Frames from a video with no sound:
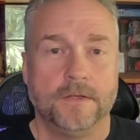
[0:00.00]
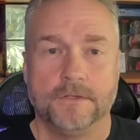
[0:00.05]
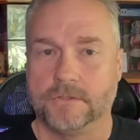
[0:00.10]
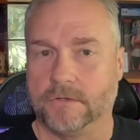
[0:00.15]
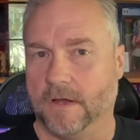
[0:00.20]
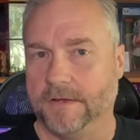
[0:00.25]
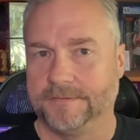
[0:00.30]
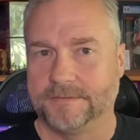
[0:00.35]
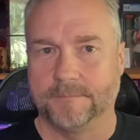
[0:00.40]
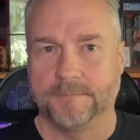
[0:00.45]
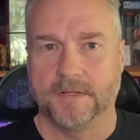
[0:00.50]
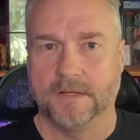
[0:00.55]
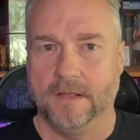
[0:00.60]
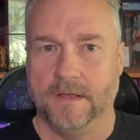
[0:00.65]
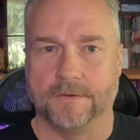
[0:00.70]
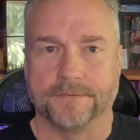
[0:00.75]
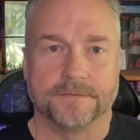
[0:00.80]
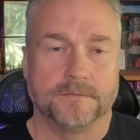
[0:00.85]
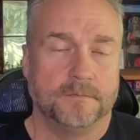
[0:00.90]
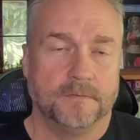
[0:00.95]
try something
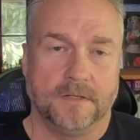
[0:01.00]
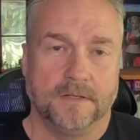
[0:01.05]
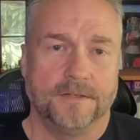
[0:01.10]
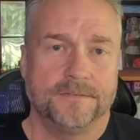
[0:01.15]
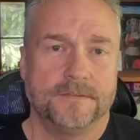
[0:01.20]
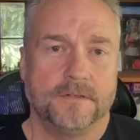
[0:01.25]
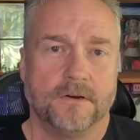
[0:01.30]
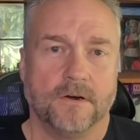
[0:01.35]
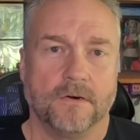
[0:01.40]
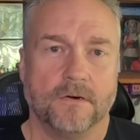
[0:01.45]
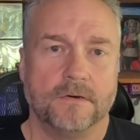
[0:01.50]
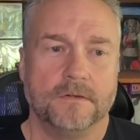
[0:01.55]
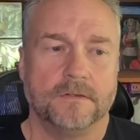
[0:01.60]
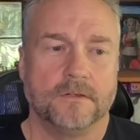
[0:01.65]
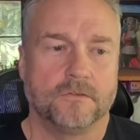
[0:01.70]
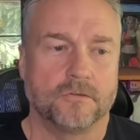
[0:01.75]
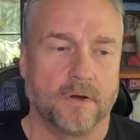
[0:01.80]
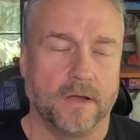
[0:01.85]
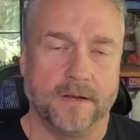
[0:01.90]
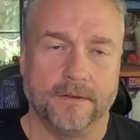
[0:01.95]
else. It doesn't hurt.
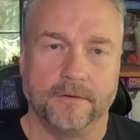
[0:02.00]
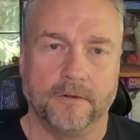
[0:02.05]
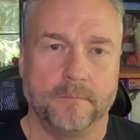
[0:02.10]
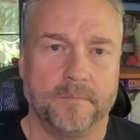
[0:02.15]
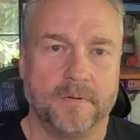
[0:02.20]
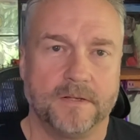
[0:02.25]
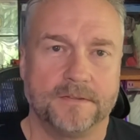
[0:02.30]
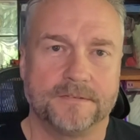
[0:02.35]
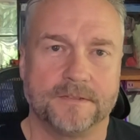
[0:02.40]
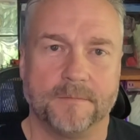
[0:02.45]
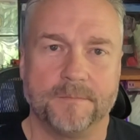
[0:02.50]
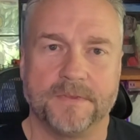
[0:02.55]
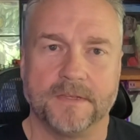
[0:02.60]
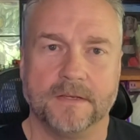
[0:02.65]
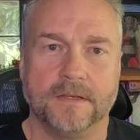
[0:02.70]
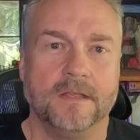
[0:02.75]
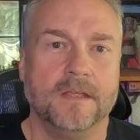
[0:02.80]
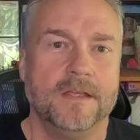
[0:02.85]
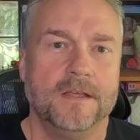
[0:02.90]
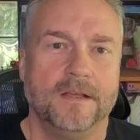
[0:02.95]
You try a little bit of
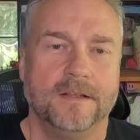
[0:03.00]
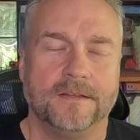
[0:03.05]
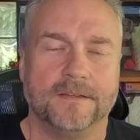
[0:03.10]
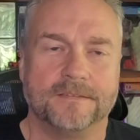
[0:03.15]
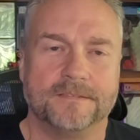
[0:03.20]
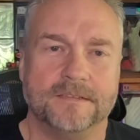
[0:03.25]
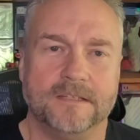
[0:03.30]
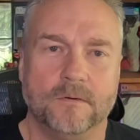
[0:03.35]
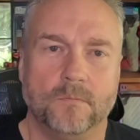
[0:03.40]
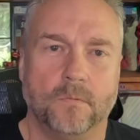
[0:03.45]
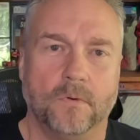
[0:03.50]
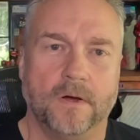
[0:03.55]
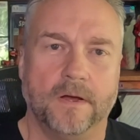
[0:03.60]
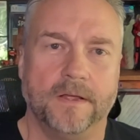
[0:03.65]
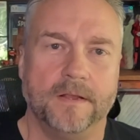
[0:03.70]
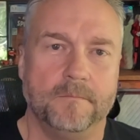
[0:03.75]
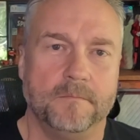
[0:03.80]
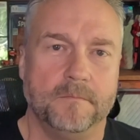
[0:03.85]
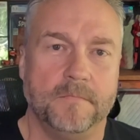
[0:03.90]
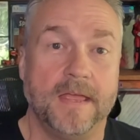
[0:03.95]
something to see
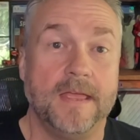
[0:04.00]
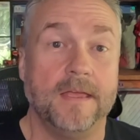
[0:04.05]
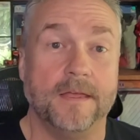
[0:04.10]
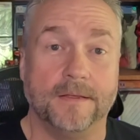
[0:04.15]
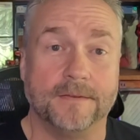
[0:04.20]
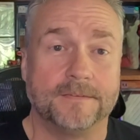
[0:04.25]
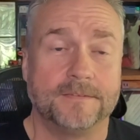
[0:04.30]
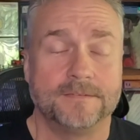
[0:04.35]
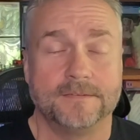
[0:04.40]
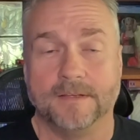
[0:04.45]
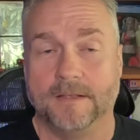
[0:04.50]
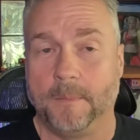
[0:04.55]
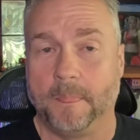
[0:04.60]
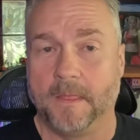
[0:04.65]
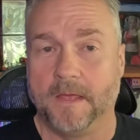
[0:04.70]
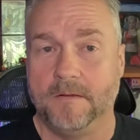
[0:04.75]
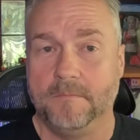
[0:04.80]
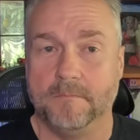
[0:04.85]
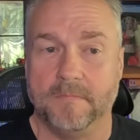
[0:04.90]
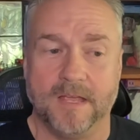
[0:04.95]
what hits,
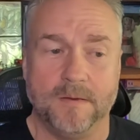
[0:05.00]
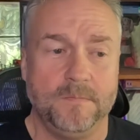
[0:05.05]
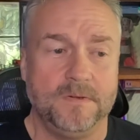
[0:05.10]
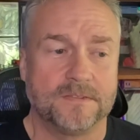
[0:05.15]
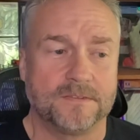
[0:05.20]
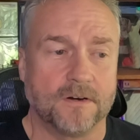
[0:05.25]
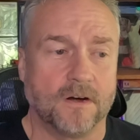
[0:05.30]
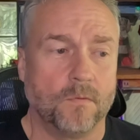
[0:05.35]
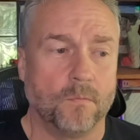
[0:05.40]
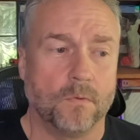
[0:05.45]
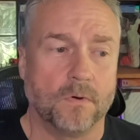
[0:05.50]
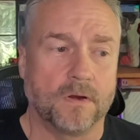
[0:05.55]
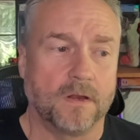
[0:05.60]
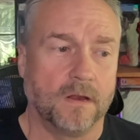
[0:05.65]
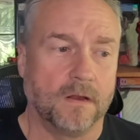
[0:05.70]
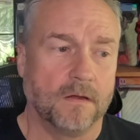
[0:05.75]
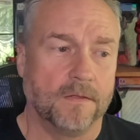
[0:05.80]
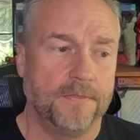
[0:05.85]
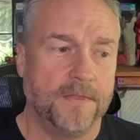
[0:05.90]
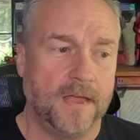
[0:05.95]
and then maybe start
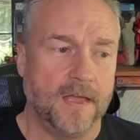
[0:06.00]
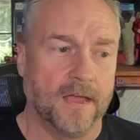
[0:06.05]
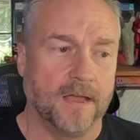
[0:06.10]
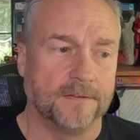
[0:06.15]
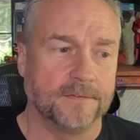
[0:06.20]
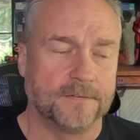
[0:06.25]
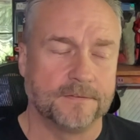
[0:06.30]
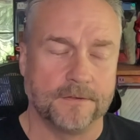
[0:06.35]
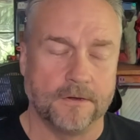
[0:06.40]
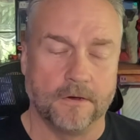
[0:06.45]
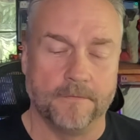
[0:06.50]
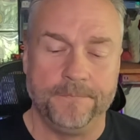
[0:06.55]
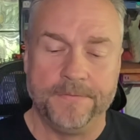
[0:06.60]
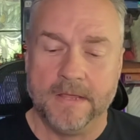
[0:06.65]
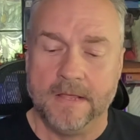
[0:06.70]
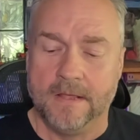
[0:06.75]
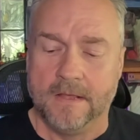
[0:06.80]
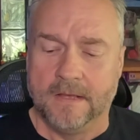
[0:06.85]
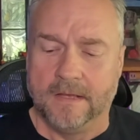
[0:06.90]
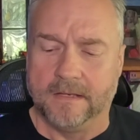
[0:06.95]
working on that. So,
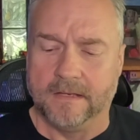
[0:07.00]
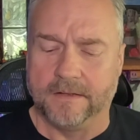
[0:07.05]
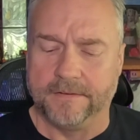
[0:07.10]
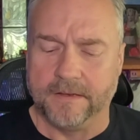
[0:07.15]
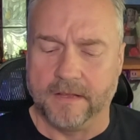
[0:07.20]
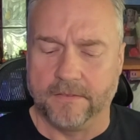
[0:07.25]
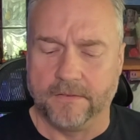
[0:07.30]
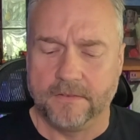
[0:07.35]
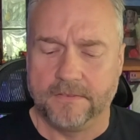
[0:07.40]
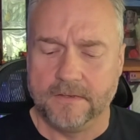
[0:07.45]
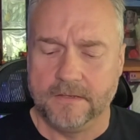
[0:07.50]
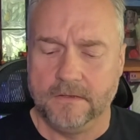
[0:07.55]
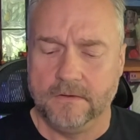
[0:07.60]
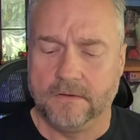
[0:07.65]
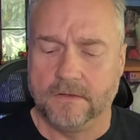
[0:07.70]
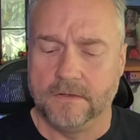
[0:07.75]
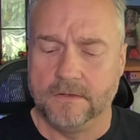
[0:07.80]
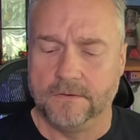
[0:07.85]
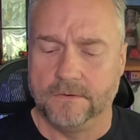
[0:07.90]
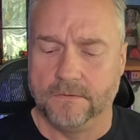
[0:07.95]
the other thing you
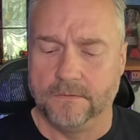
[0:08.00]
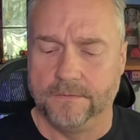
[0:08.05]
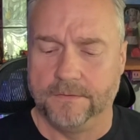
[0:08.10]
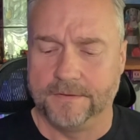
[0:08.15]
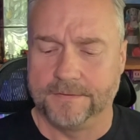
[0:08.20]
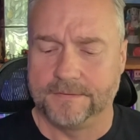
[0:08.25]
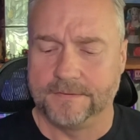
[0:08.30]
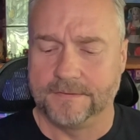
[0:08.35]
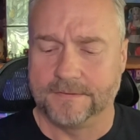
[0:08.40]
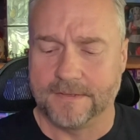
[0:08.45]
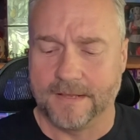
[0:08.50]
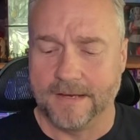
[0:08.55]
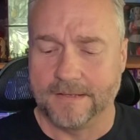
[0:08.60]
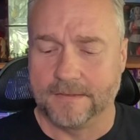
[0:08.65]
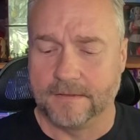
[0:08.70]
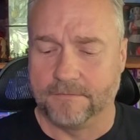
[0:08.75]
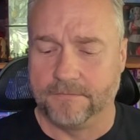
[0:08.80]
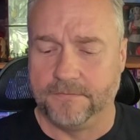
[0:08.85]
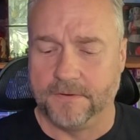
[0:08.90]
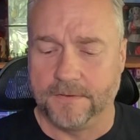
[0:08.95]
can do, and this is
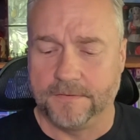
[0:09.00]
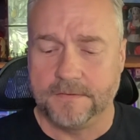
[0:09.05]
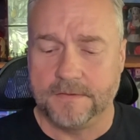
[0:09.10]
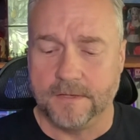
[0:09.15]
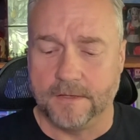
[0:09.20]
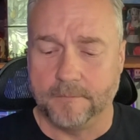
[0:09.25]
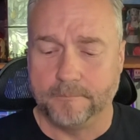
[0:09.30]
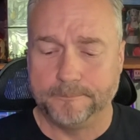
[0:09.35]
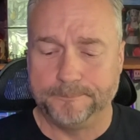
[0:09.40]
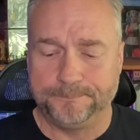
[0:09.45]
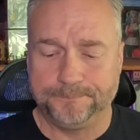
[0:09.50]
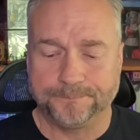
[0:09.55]
like the 5th tip,